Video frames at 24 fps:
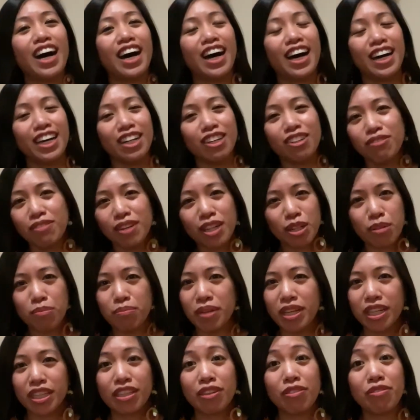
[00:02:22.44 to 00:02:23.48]
I don't want to
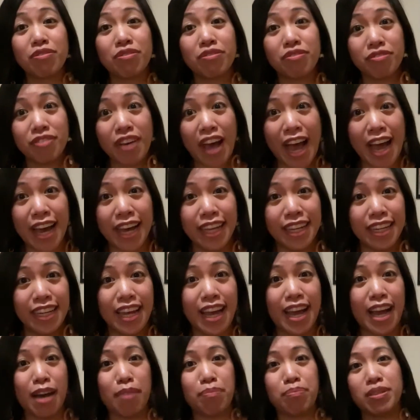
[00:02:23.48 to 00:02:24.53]
make you fat and
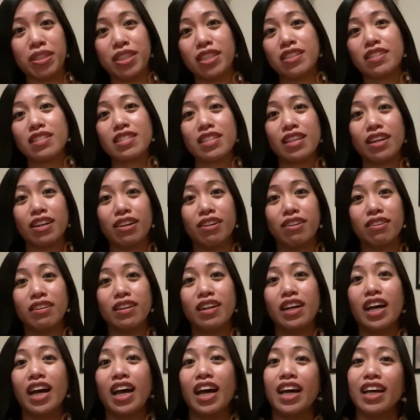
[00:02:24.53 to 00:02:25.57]
happy, so
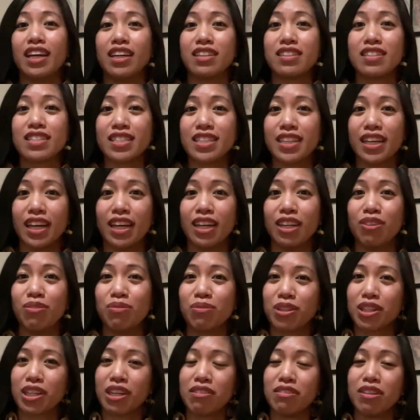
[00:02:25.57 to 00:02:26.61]
instead,
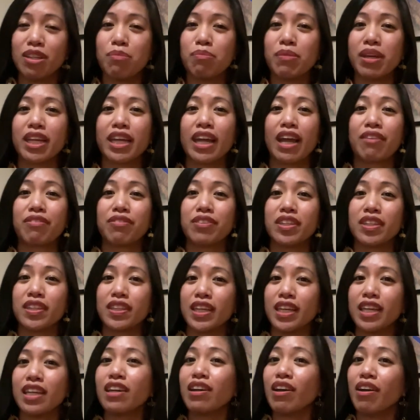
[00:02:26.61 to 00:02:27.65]
we're going to make
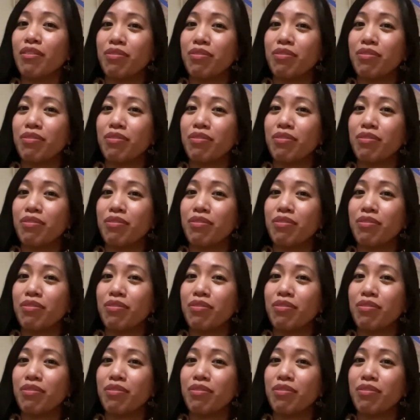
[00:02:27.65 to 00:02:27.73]
everything